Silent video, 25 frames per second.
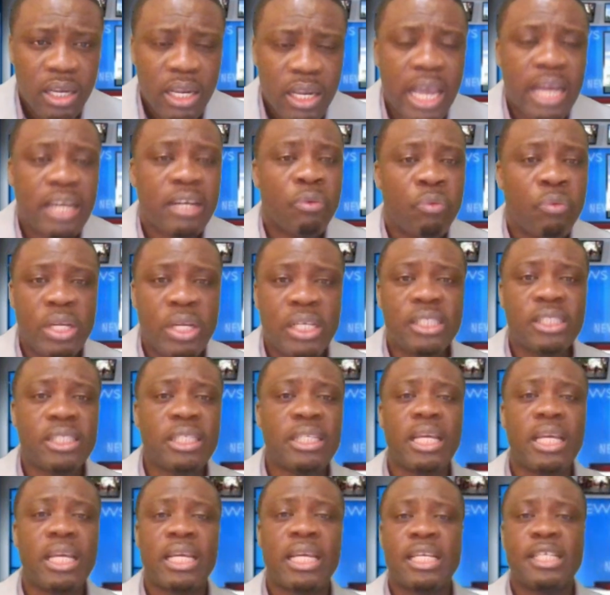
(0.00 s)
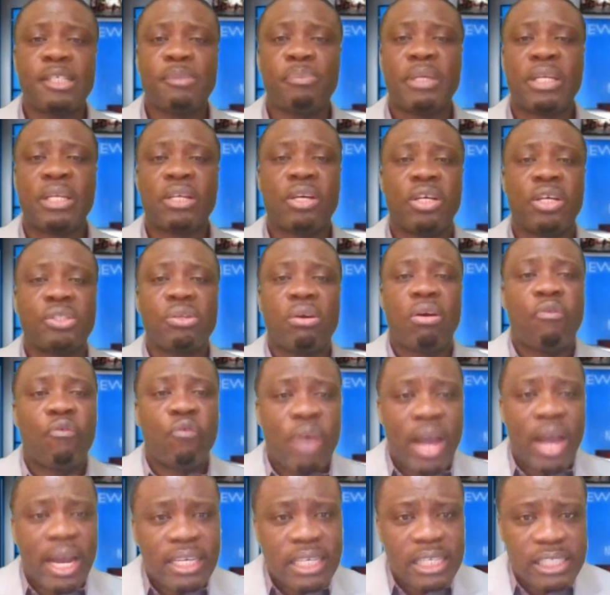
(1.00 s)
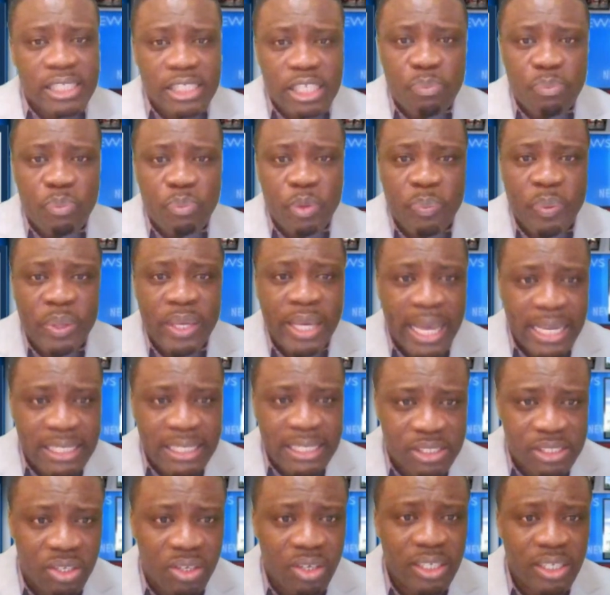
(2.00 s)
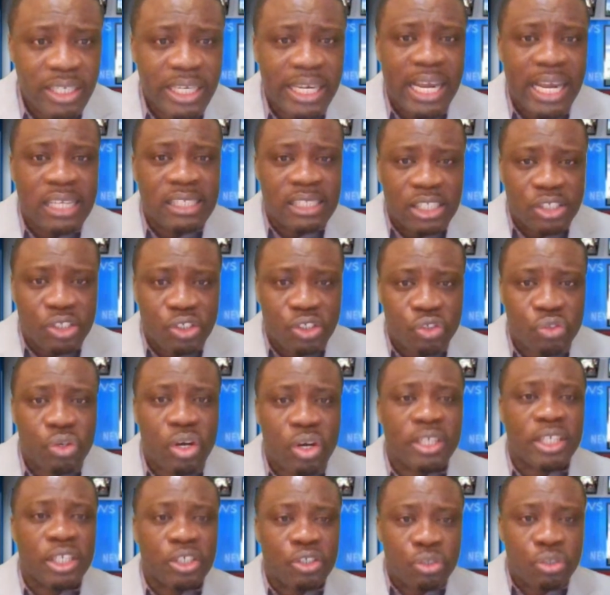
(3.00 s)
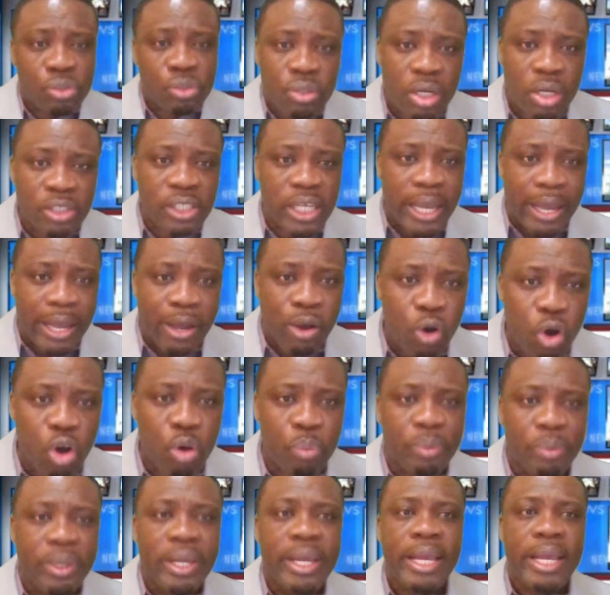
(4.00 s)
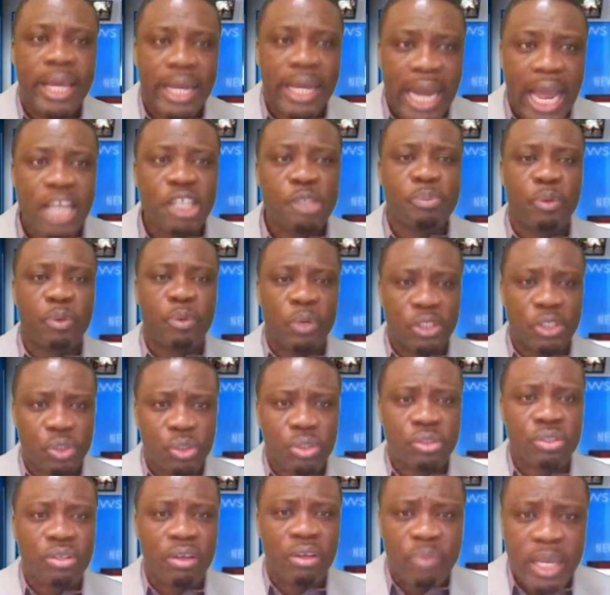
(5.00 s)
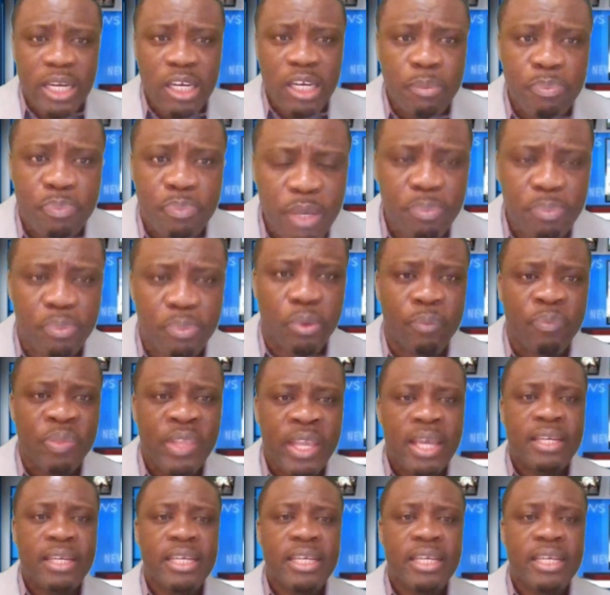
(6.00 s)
And the reason is because of what the CPP has done. It has destroyed the trust and hope and aspirations of many people.